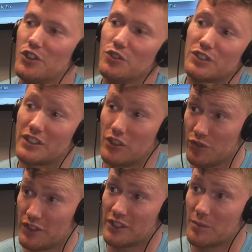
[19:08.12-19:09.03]
you said
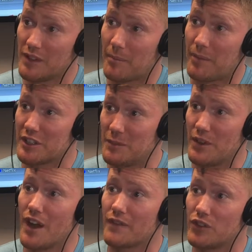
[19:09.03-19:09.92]
something that pissed me
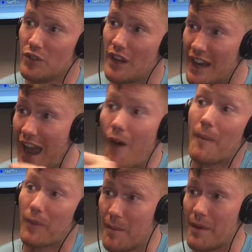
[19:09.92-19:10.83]
off, dude, and now
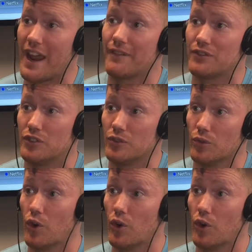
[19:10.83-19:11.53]
I'm coming after you.